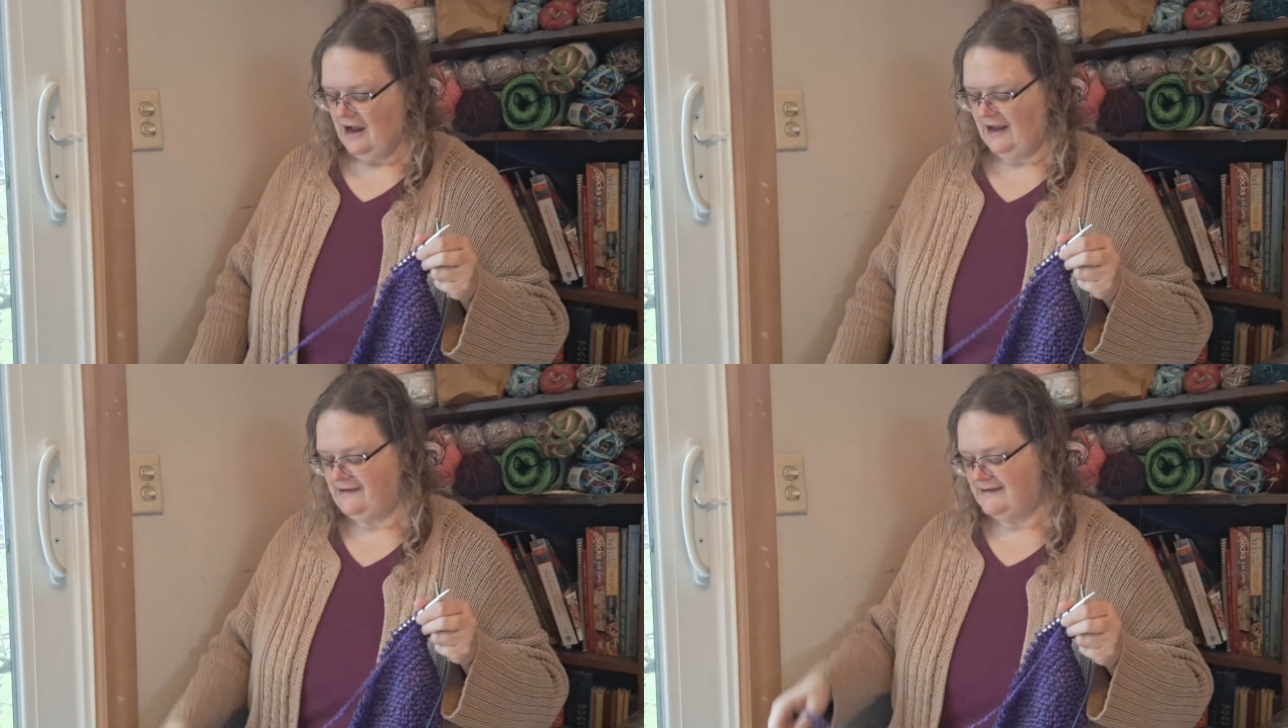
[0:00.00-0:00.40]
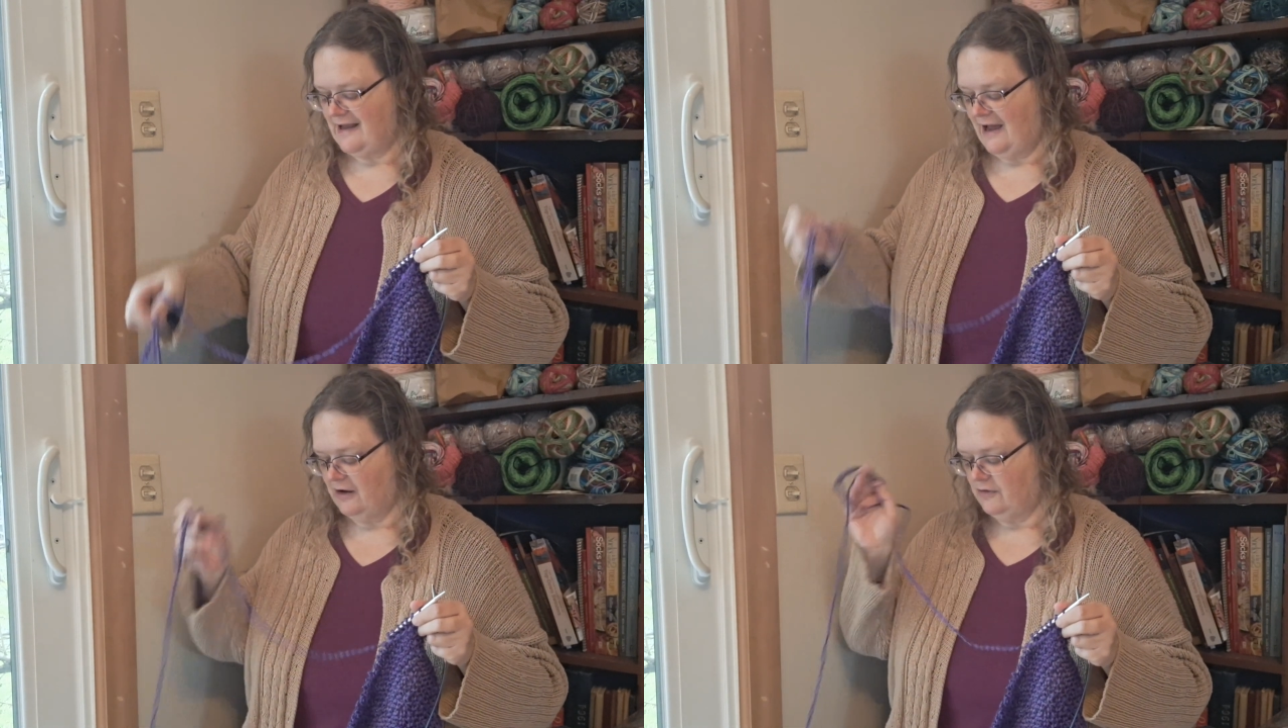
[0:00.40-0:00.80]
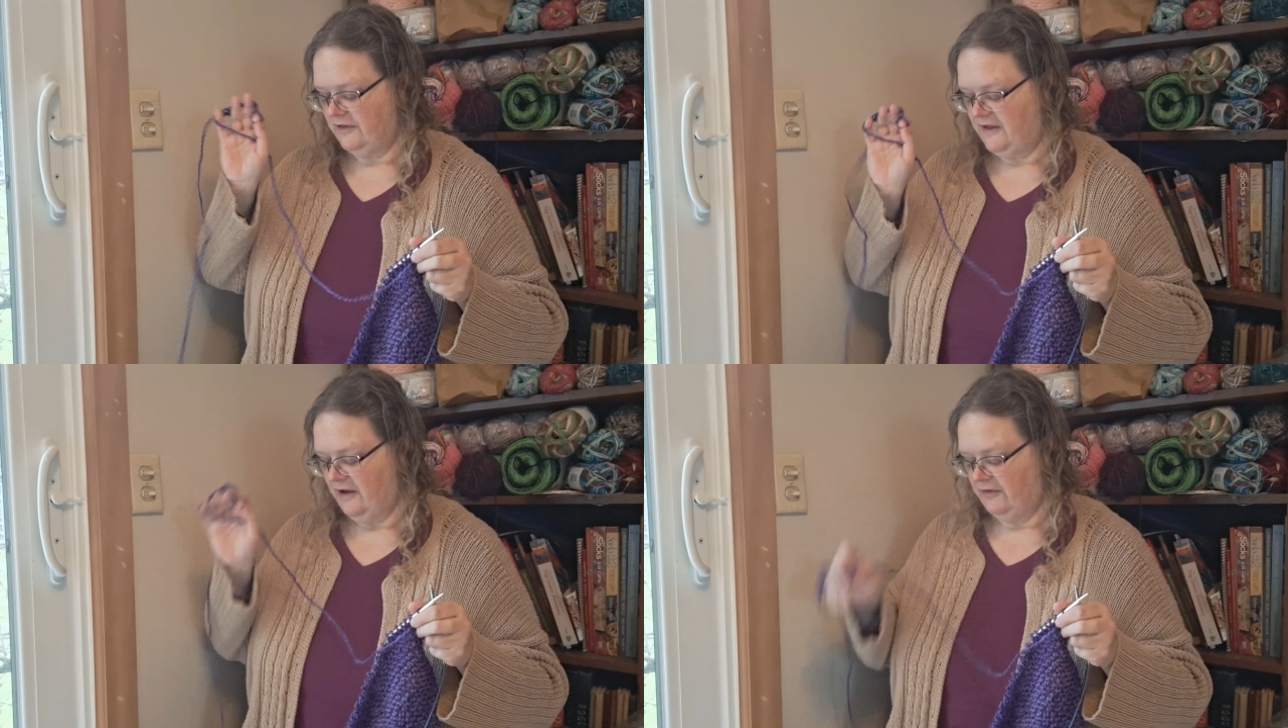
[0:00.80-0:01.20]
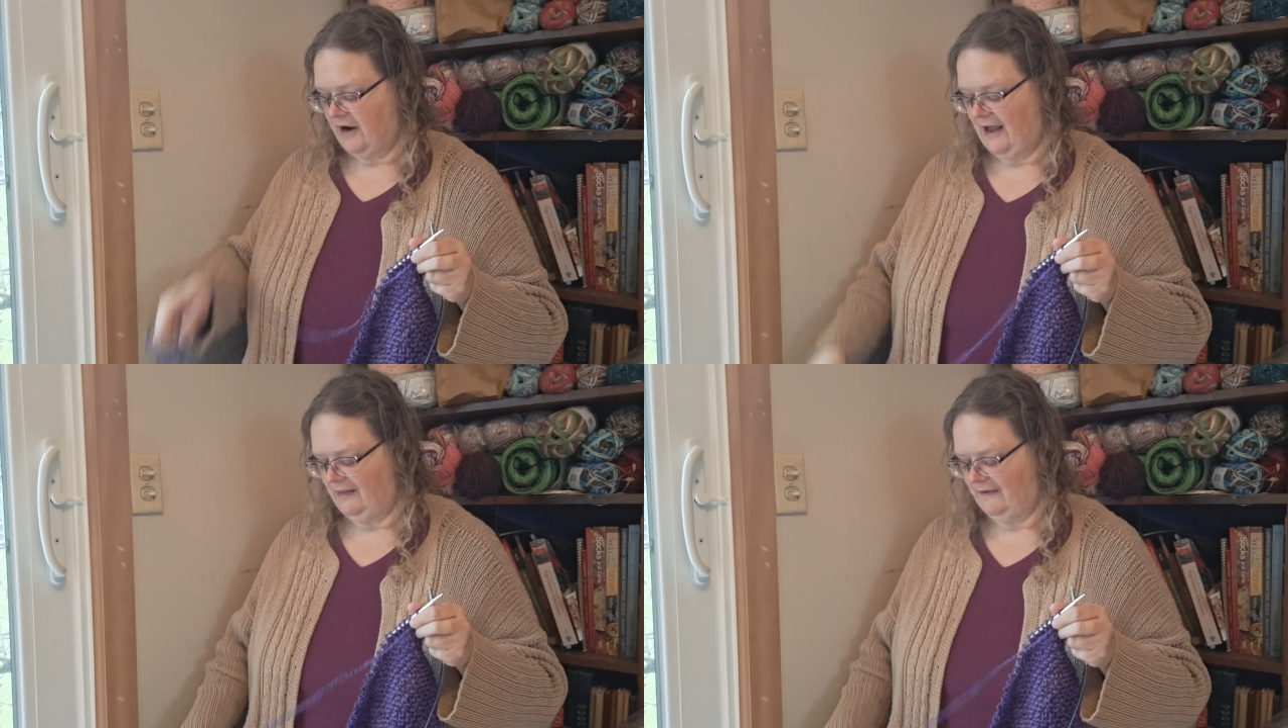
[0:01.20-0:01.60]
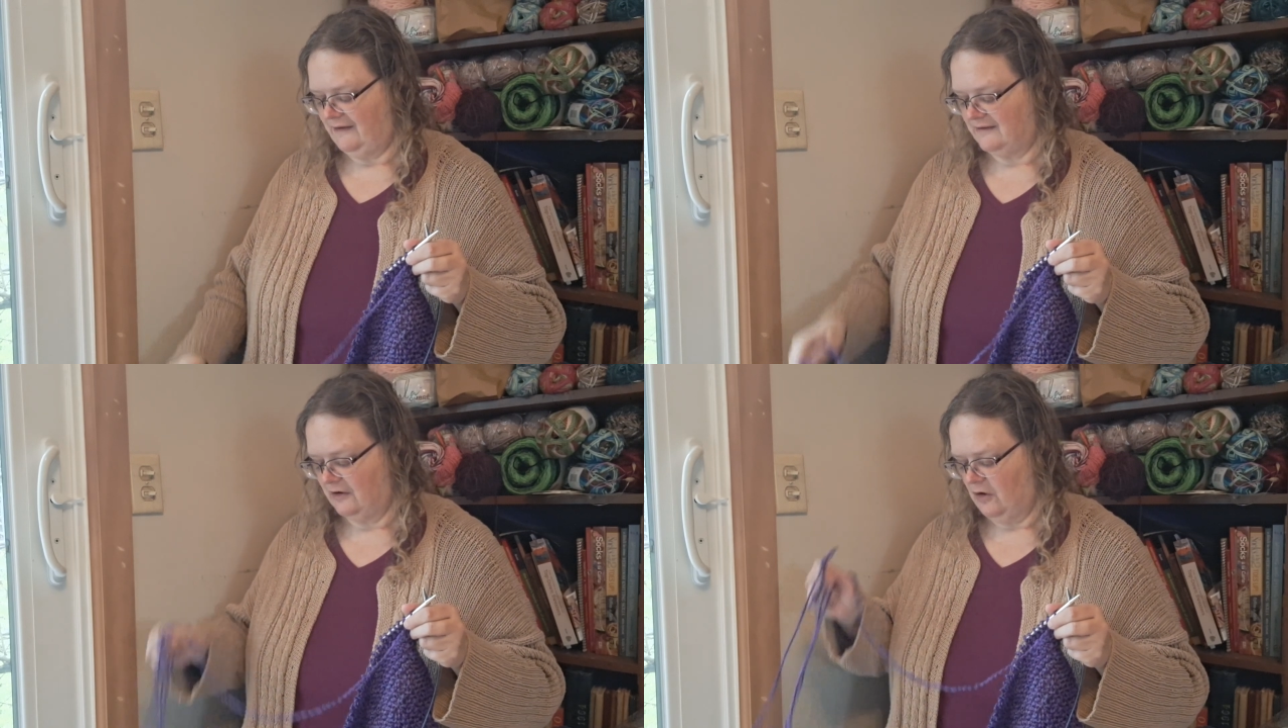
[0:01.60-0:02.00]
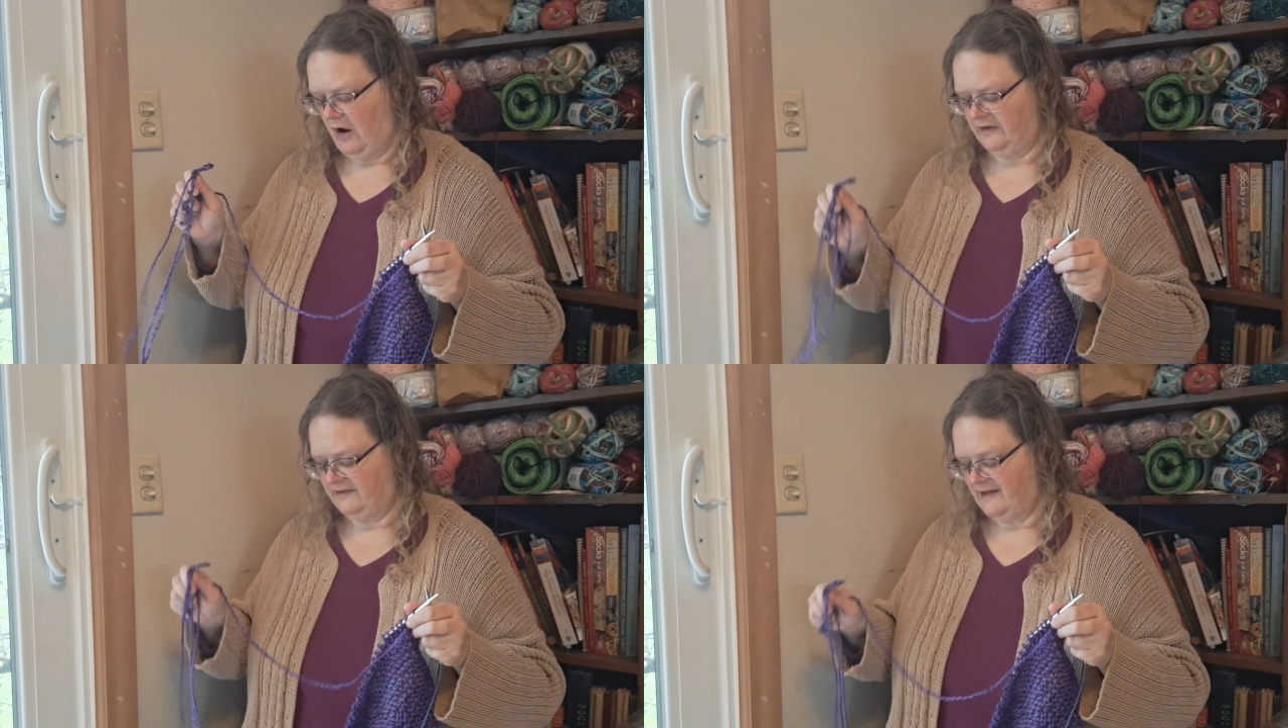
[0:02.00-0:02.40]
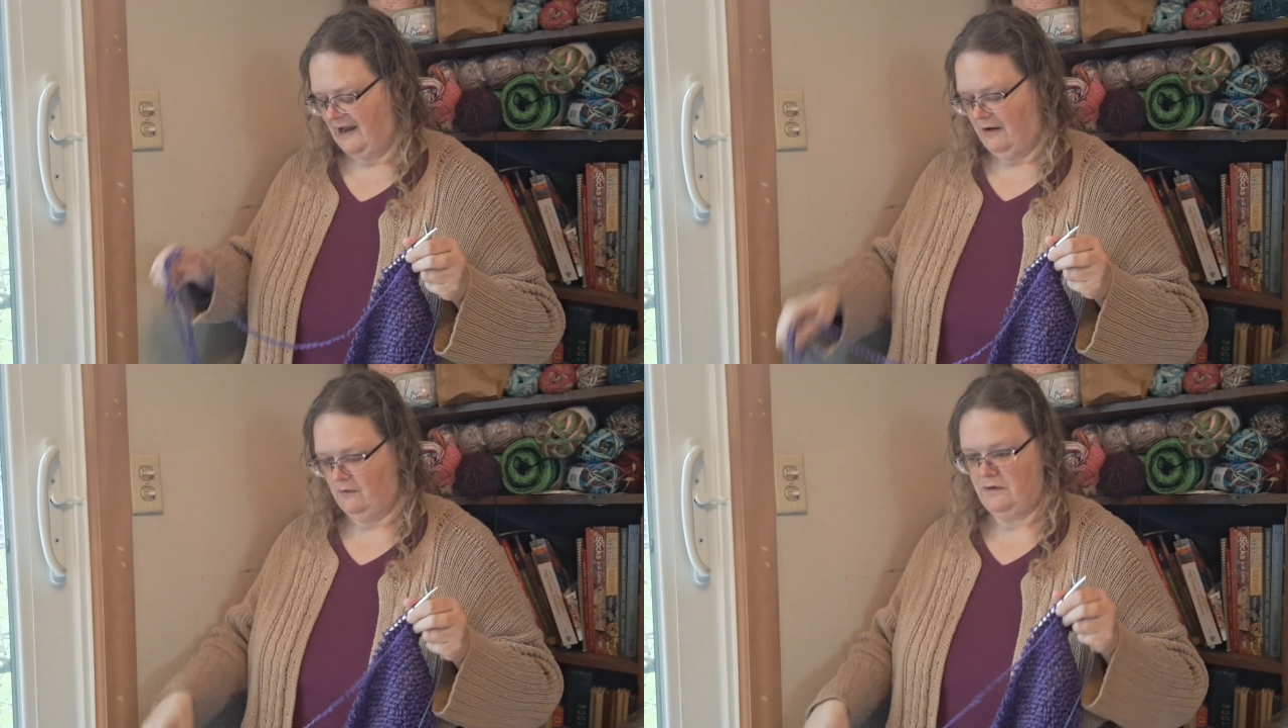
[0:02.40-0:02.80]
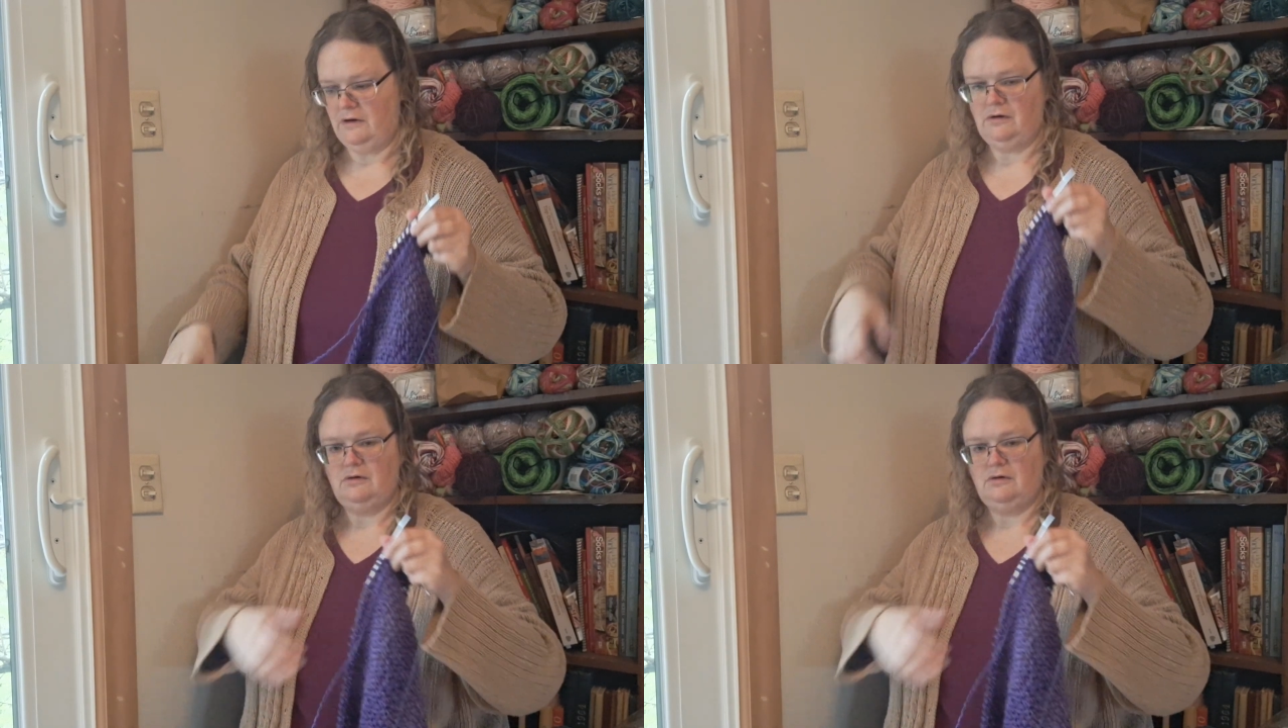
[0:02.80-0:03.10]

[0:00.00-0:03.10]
I did not go to the other Ollie's across town.